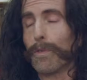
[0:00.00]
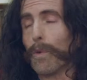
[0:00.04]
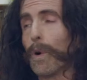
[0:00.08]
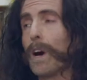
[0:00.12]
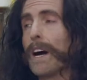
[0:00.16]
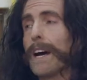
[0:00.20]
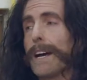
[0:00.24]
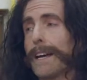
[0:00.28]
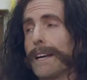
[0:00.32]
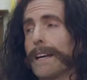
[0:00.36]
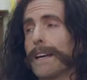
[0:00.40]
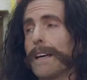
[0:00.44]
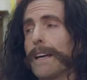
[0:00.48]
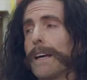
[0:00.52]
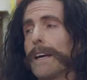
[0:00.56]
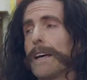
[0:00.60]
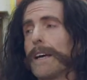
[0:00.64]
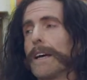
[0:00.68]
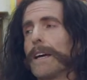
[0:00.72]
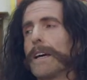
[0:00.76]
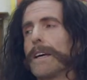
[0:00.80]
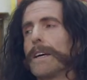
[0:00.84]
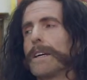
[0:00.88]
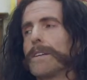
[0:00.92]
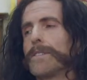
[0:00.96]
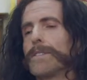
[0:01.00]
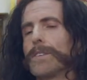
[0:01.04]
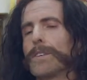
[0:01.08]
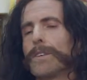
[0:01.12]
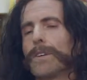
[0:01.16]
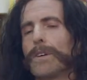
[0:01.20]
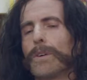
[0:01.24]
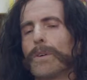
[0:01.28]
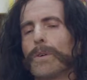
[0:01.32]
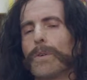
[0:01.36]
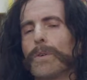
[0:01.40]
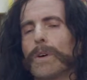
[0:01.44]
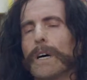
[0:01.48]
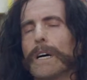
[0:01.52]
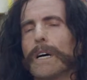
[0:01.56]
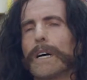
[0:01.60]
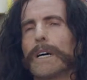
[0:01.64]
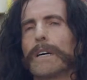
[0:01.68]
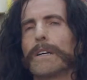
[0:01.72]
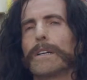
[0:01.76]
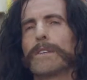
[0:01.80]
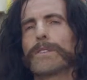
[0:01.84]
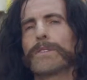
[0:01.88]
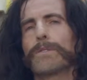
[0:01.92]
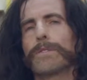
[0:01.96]
way
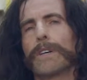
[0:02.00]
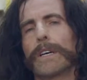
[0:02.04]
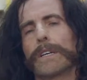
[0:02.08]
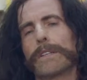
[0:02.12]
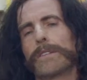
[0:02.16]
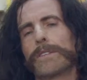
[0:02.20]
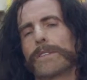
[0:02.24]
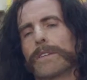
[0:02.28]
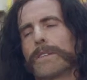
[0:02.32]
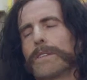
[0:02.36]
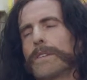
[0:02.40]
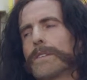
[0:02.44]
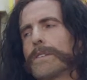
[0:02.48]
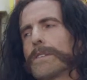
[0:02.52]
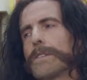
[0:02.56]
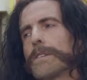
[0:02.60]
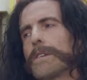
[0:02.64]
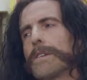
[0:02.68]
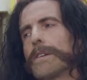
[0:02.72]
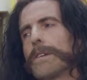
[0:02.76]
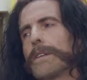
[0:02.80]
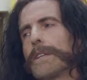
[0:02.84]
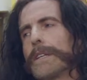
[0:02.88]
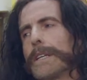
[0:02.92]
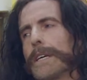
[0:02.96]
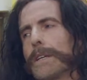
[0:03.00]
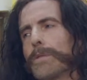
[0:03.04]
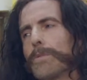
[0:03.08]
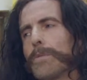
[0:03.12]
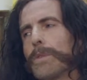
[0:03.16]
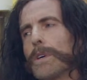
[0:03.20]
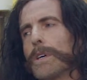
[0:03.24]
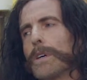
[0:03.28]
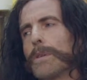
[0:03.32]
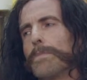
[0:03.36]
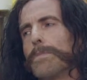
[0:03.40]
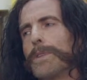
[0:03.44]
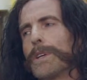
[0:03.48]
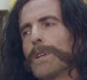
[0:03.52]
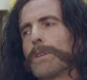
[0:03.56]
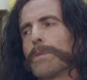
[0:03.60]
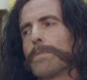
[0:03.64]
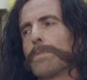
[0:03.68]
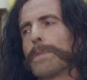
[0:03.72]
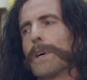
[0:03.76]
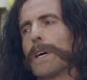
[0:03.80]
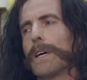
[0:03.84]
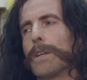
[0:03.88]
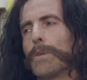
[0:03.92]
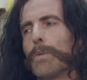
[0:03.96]
to structures that were
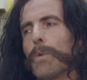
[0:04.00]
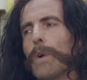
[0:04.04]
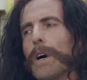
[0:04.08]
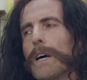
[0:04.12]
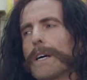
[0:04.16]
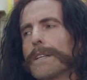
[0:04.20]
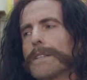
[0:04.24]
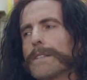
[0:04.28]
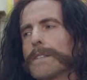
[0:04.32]
built by the white